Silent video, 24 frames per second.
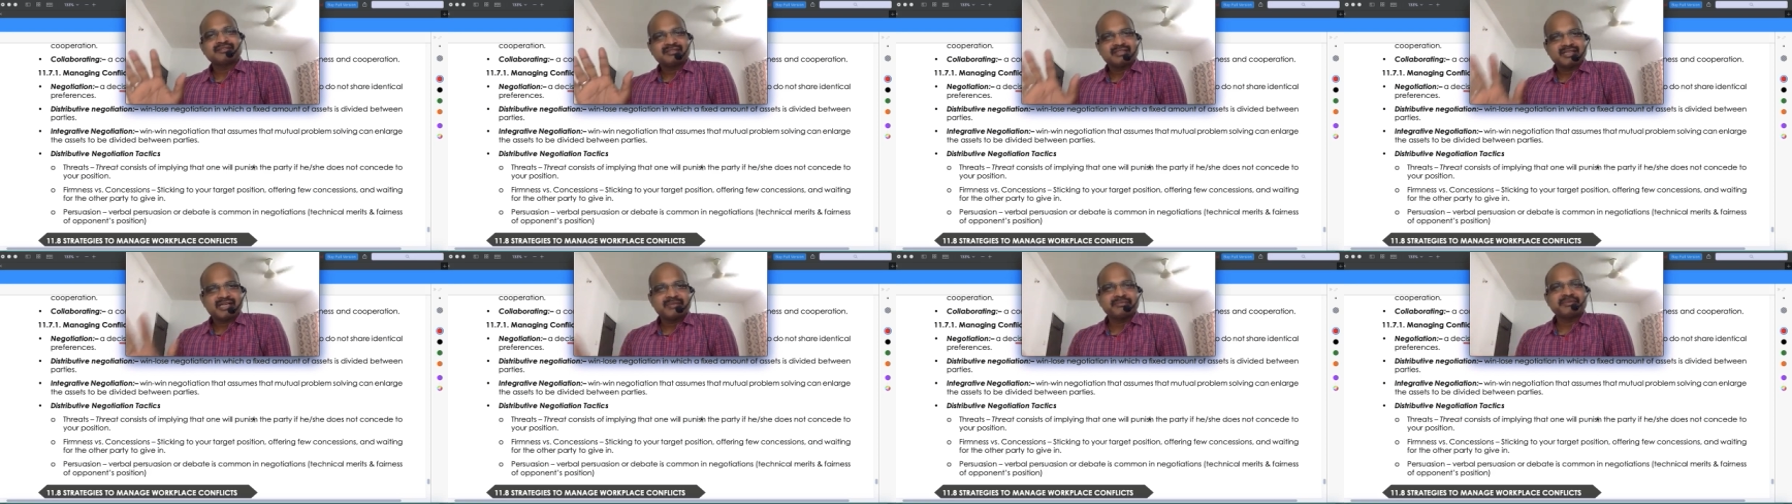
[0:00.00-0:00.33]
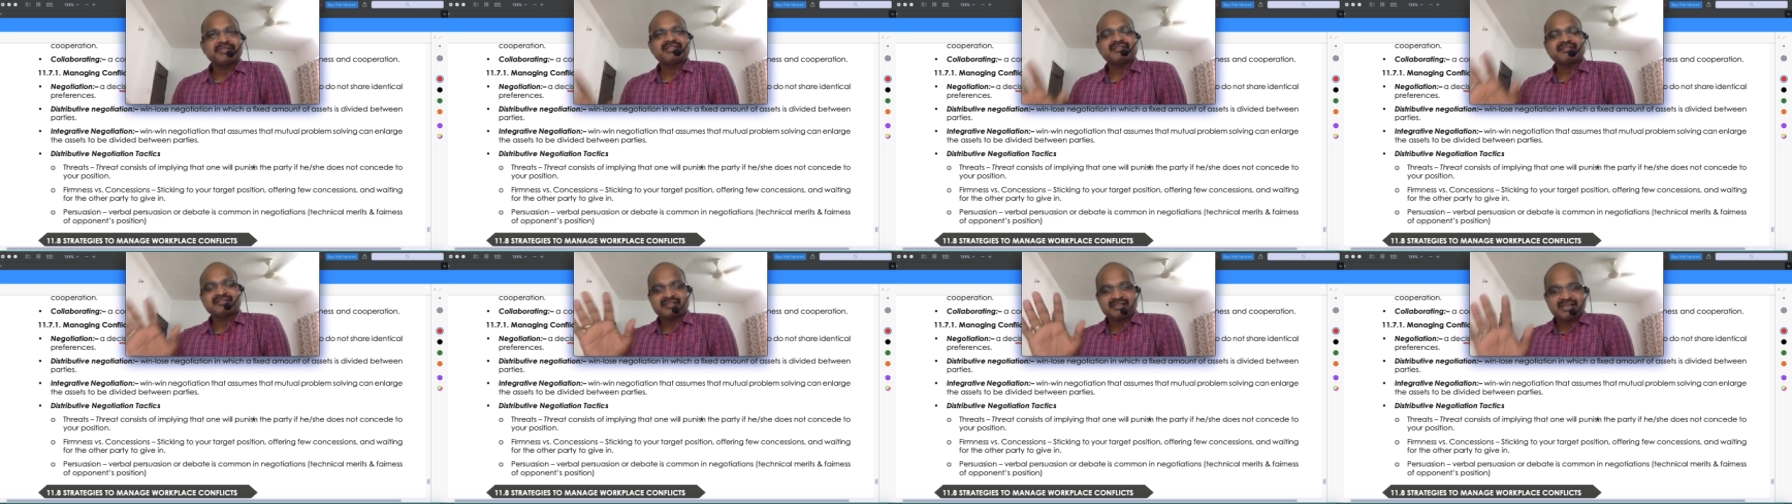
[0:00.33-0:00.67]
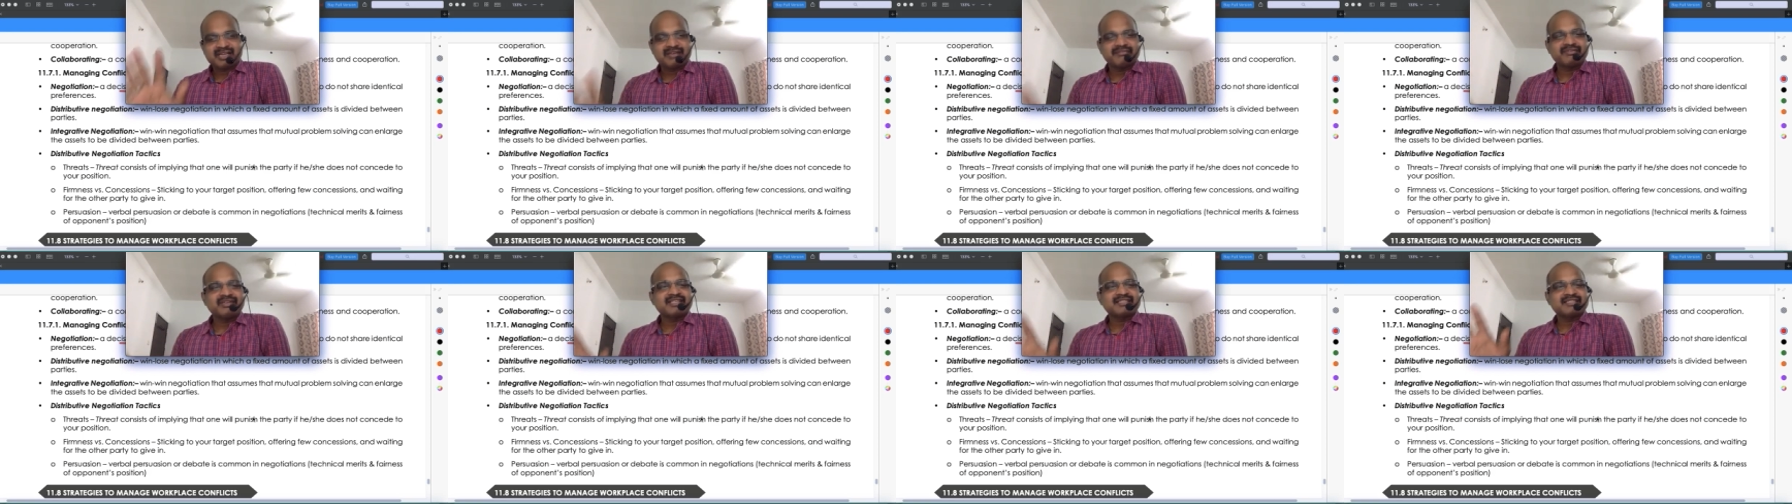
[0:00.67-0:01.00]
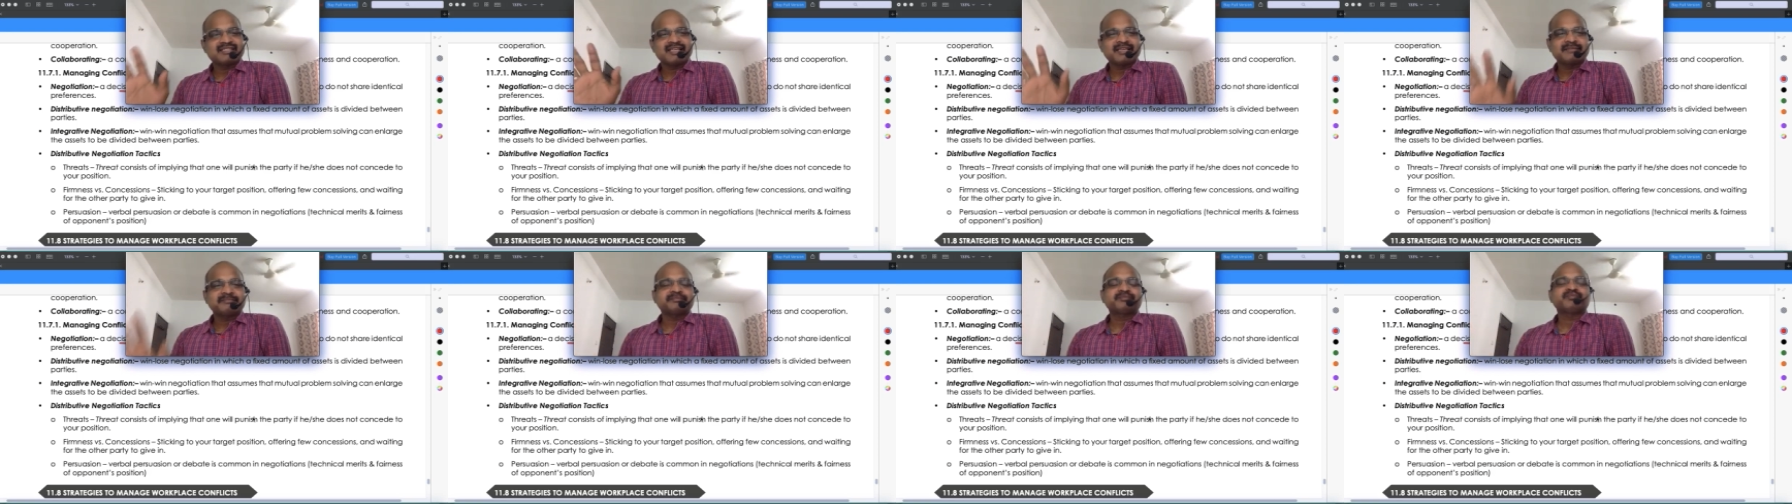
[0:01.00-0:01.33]
I mean, convince
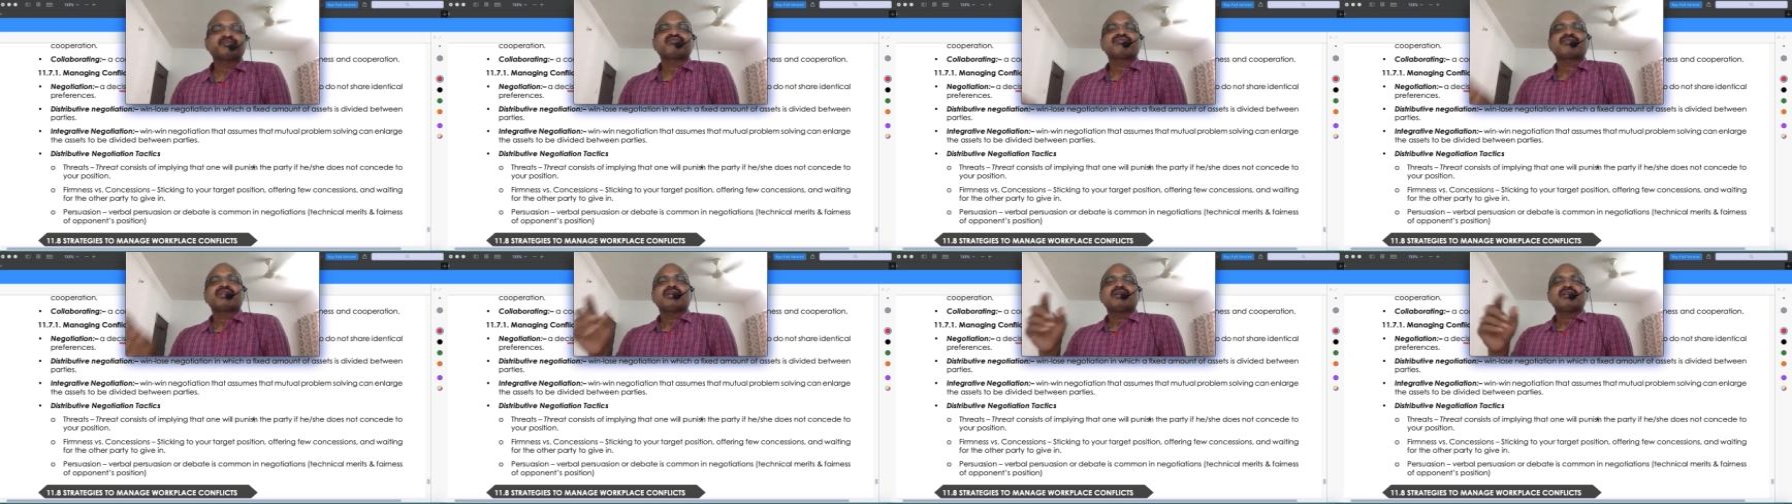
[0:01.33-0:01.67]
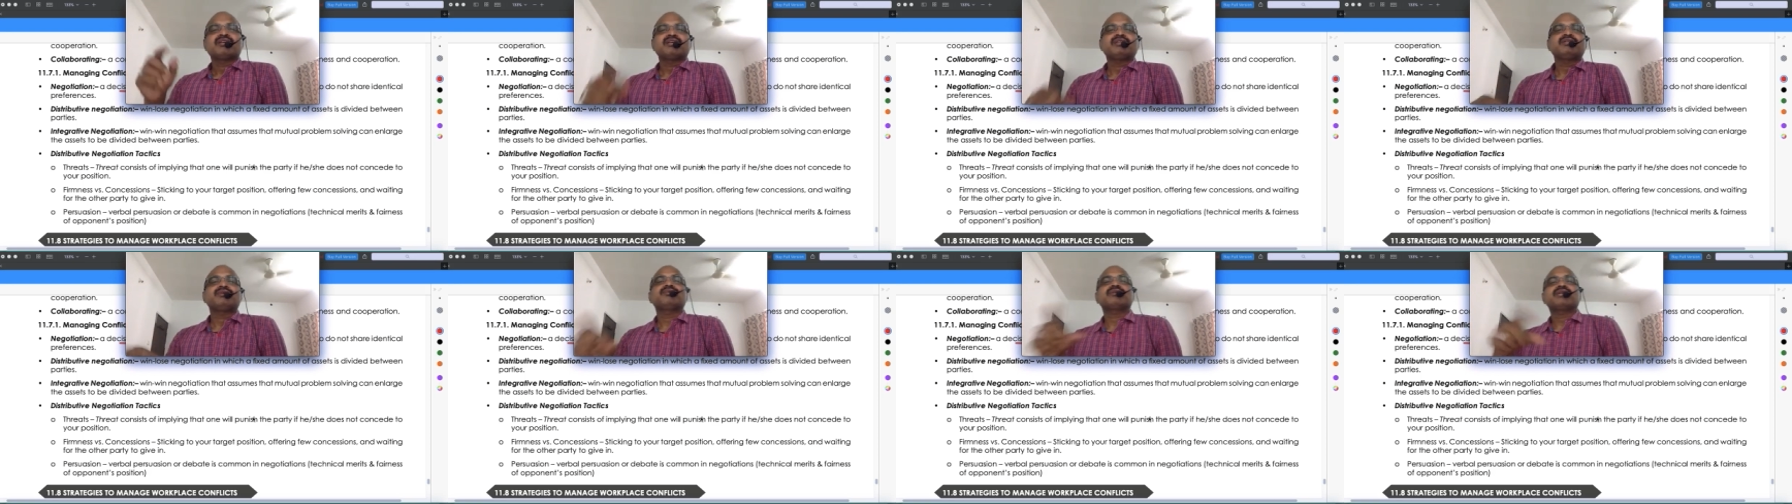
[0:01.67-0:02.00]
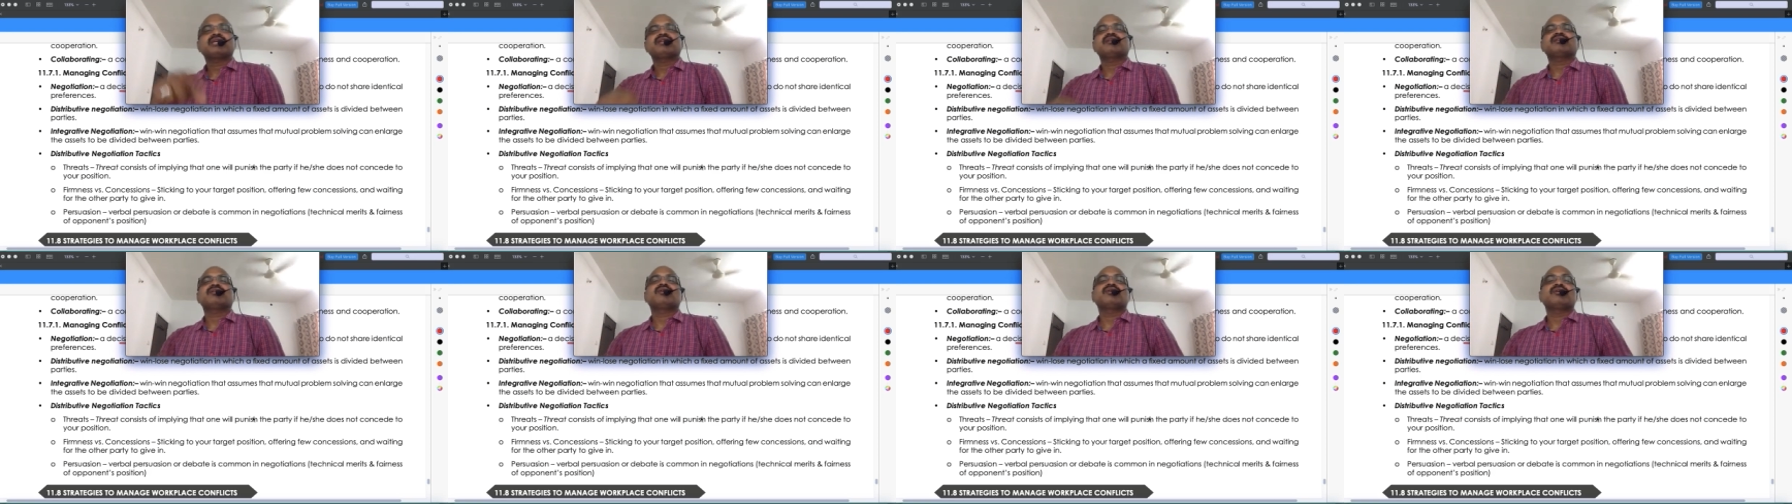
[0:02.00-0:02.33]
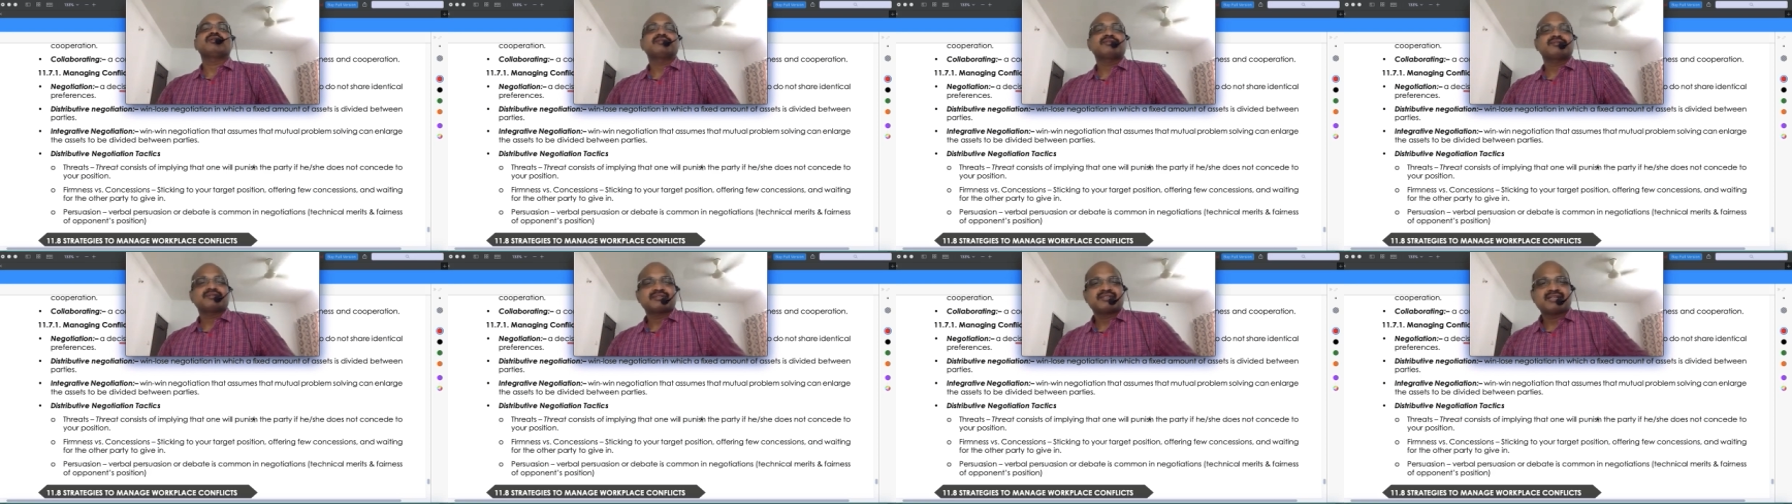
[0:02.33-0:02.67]
them. You can
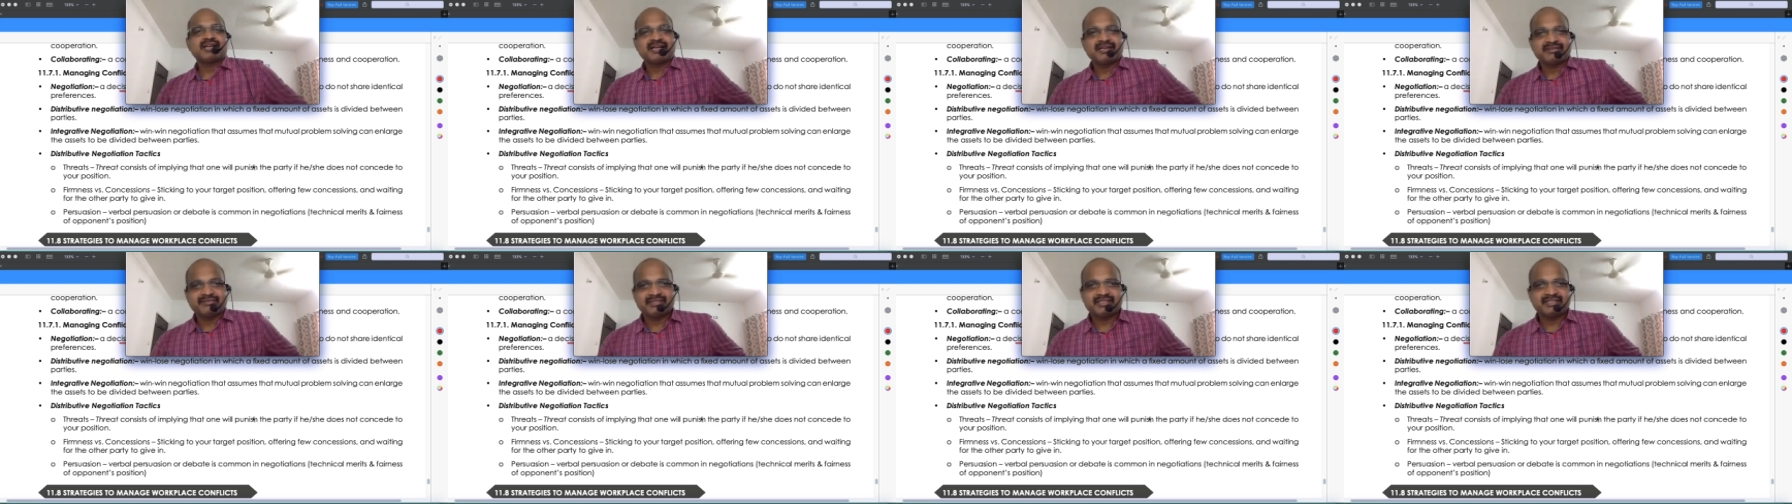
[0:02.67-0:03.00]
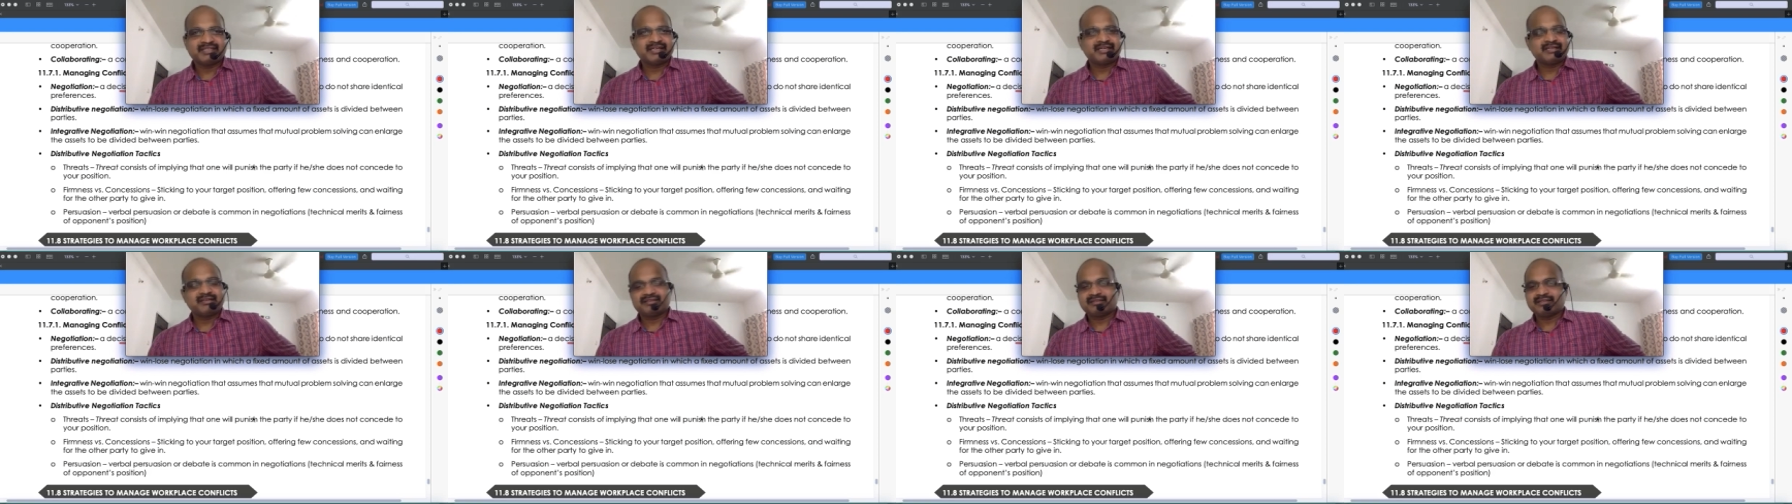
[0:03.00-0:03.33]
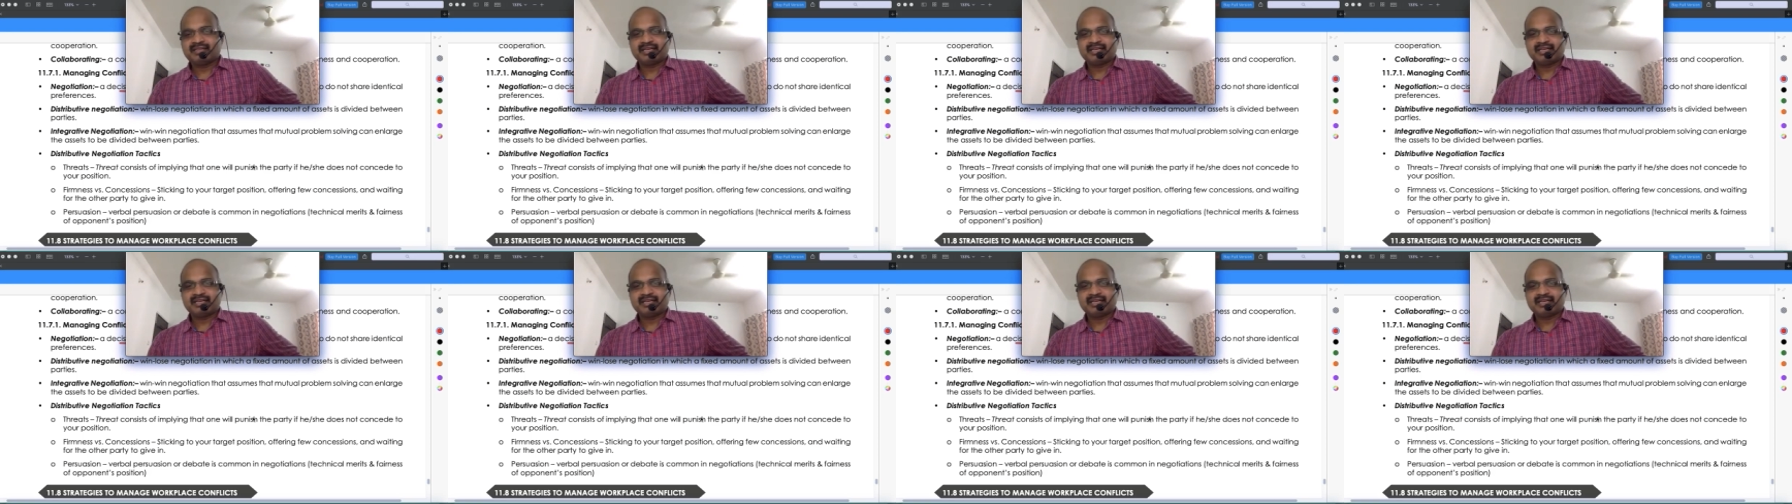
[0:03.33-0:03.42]
also start with threat.